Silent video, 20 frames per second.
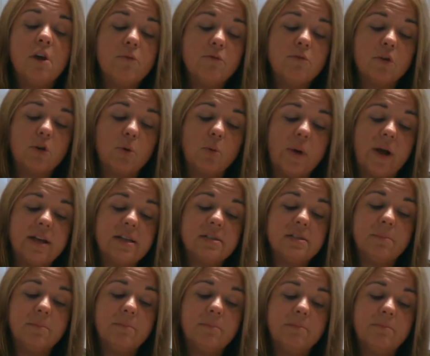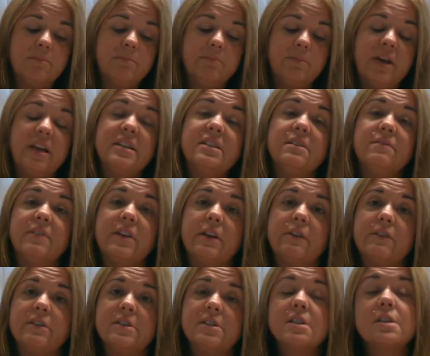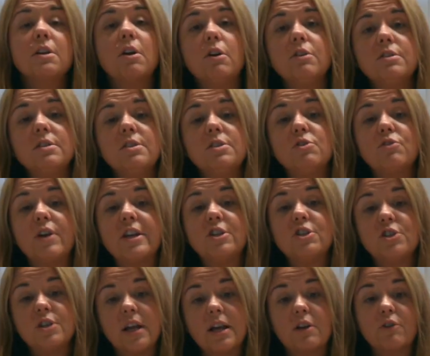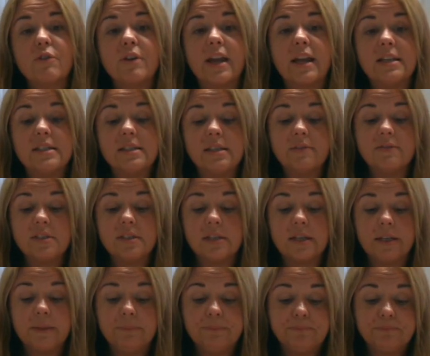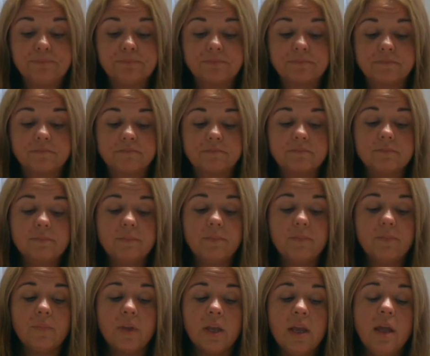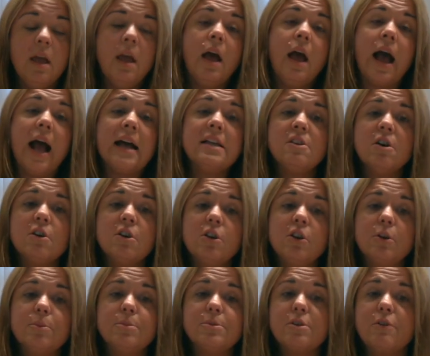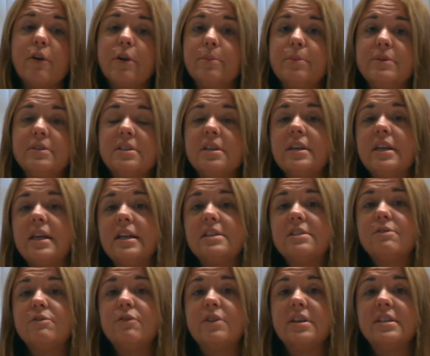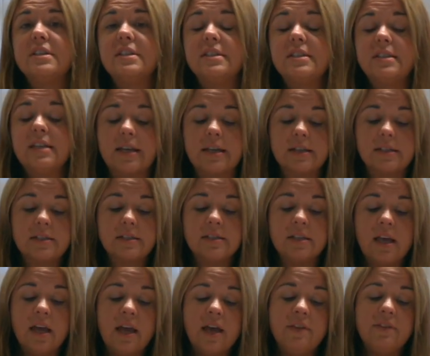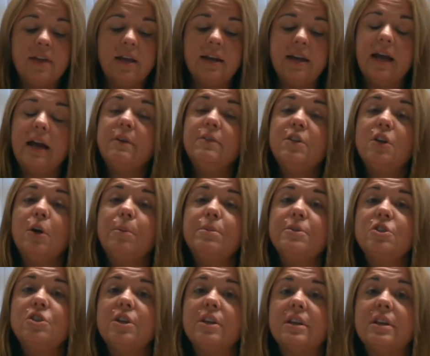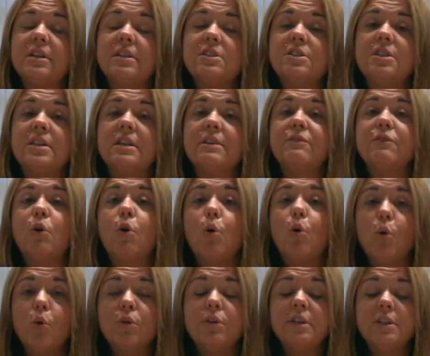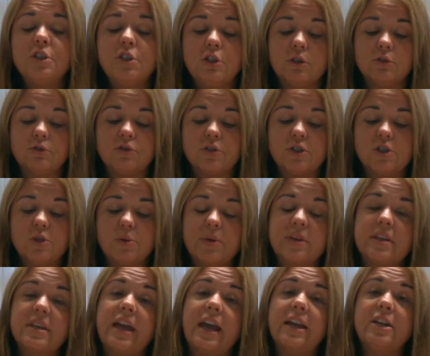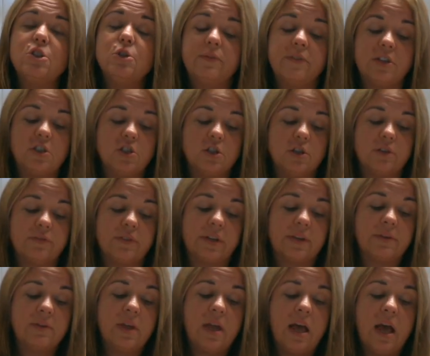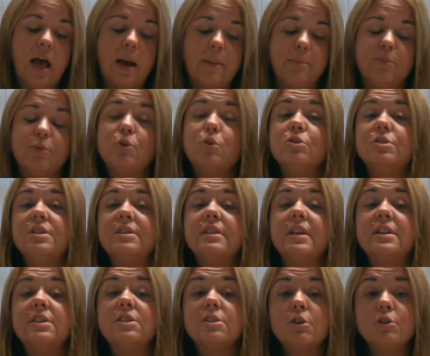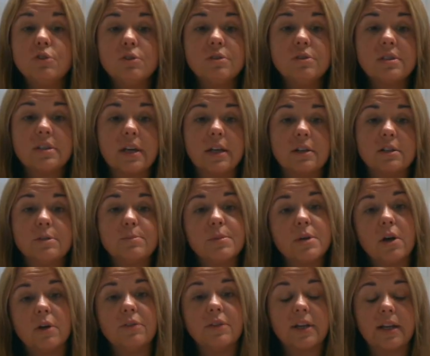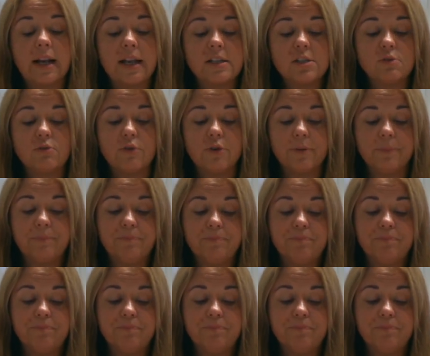requires perseverance, concentration, and creativity. As our clubs are open to years three to six, they allow the opportunity for all the children to engage with each other and broaden their social skills beyond the classroom.